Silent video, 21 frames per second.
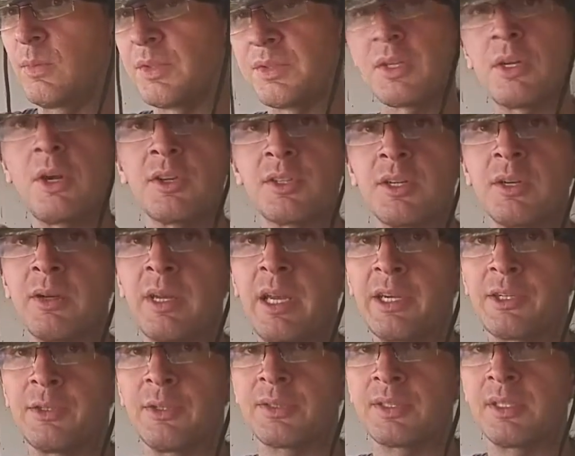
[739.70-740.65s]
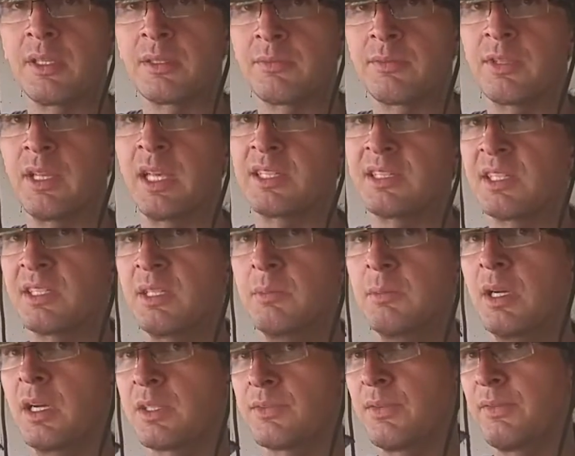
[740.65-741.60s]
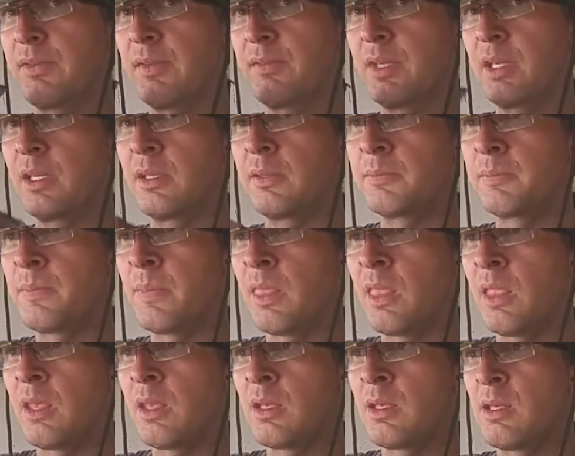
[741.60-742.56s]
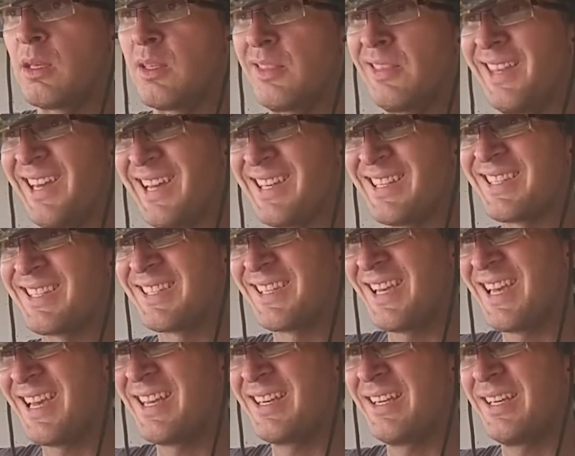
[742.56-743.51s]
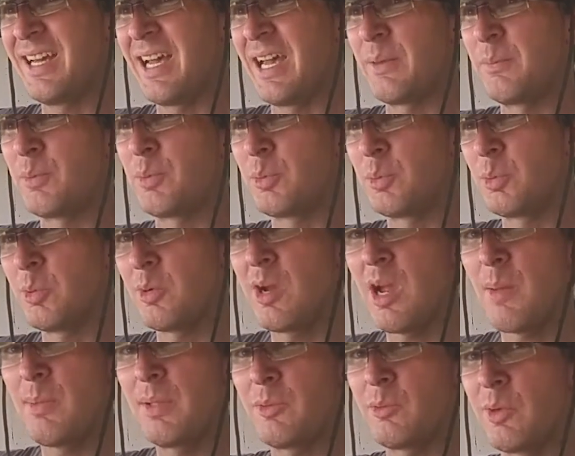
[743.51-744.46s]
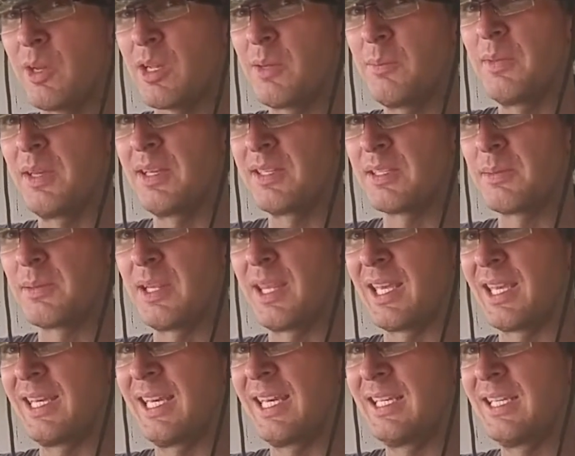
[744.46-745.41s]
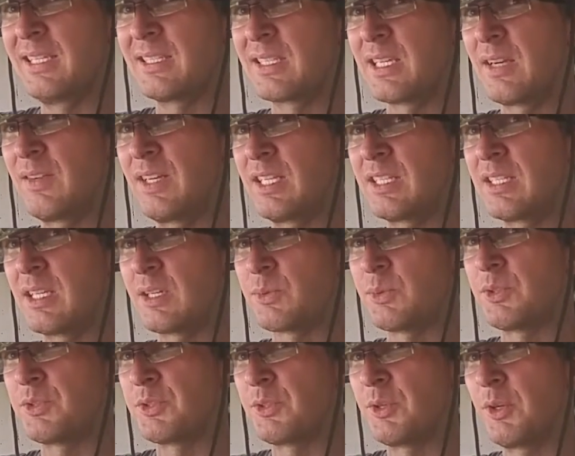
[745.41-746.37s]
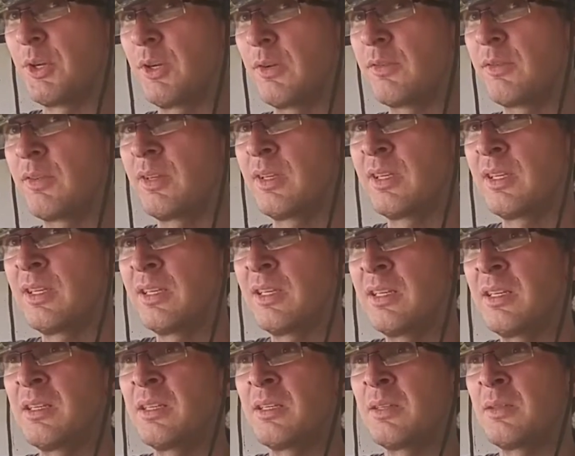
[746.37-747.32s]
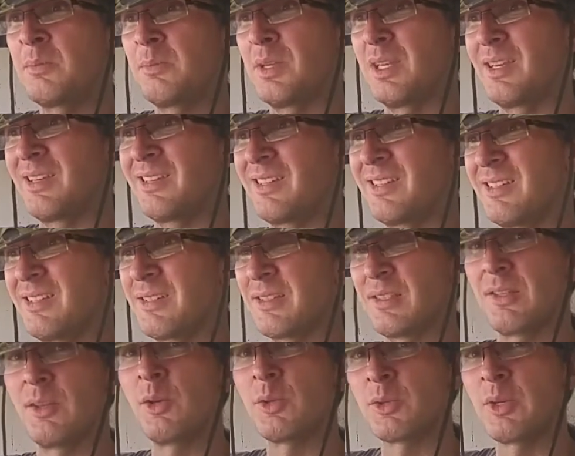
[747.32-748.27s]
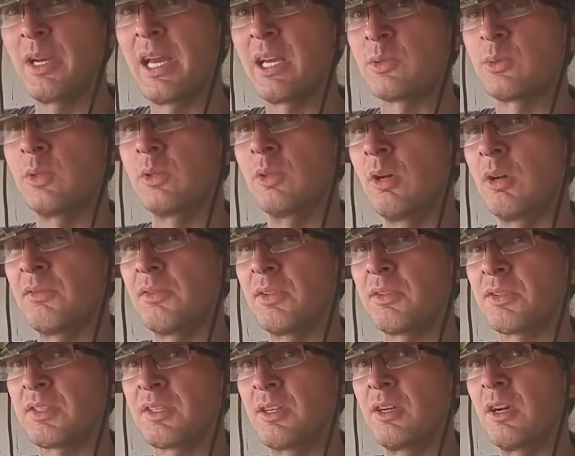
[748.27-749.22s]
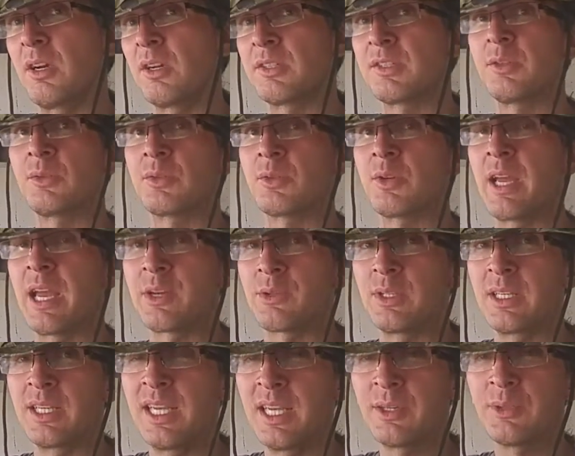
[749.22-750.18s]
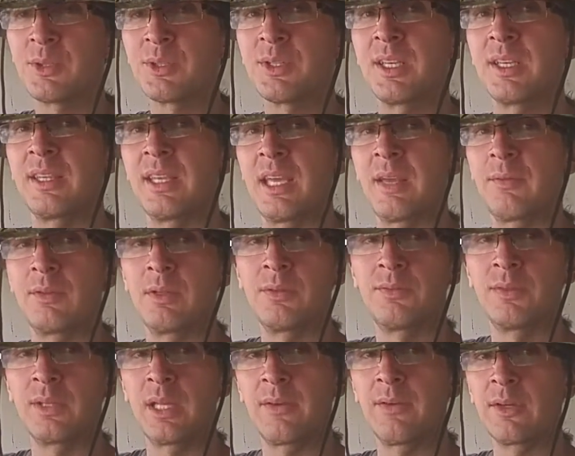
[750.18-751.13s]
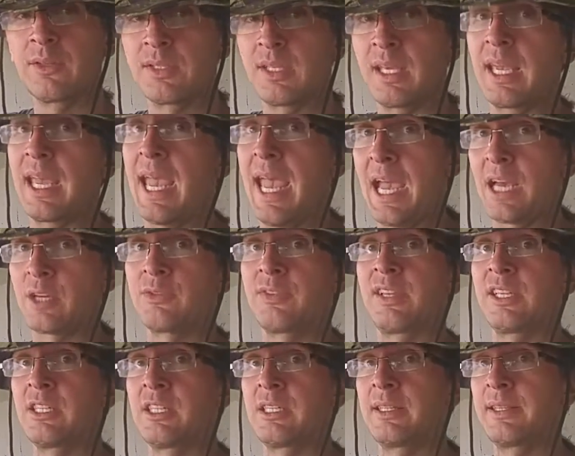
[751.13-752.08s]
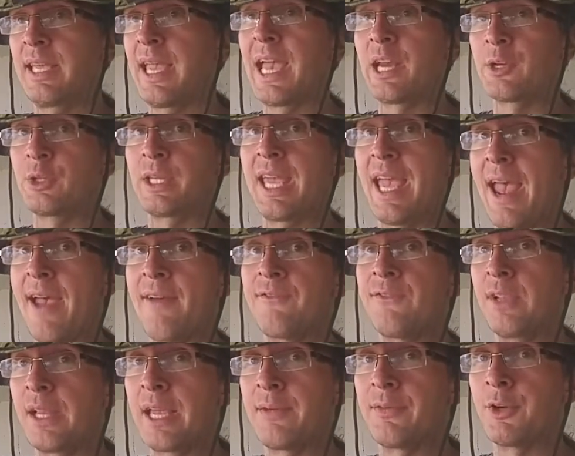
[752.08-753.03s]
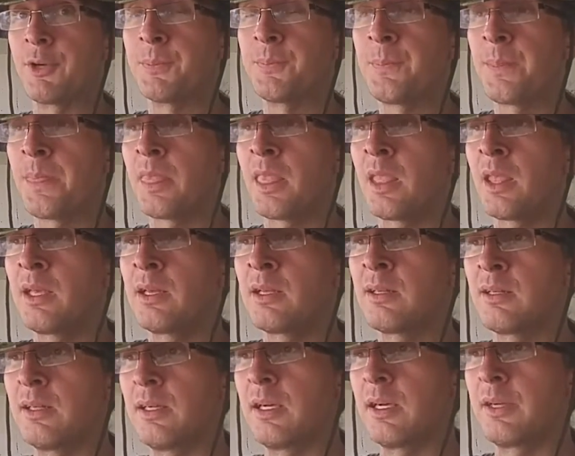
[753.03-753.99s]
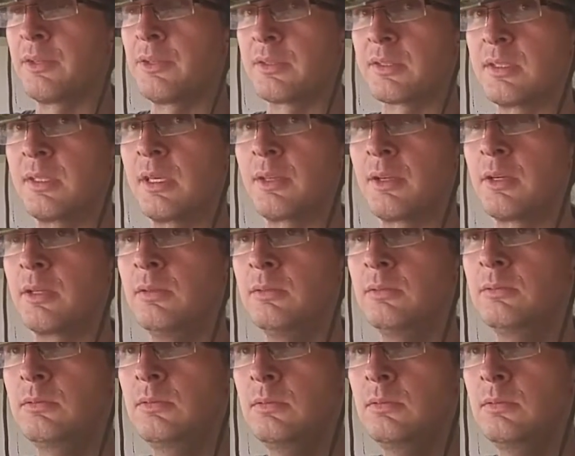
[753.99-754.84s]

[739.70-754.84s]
well, Cigars International sells for like $60 for 50. That said, I'd probably recommend something like an 1876 Reserve, because those are actual long-course cigars. Those are actually interesting. They have good flavors. They actually have flavor. There's another